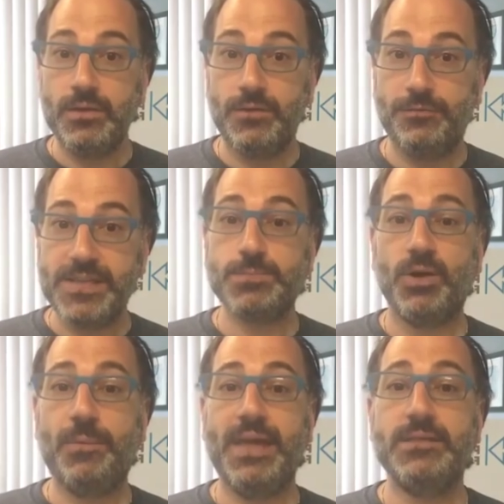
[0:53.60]

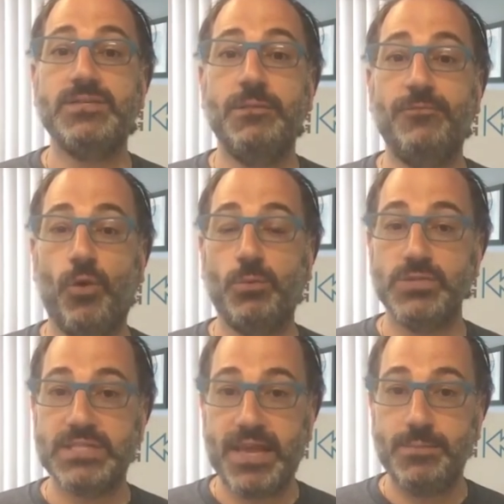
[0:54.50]
Facebook made some formal
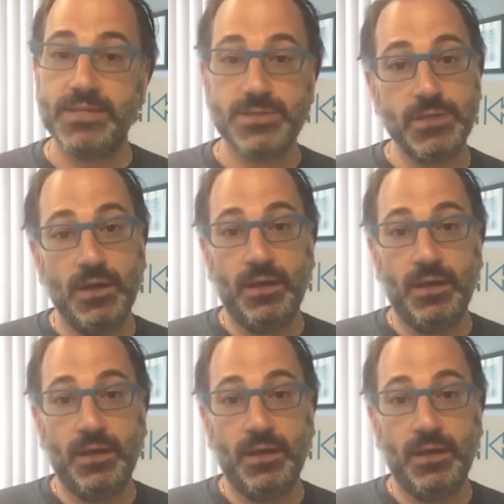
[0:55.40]
statements.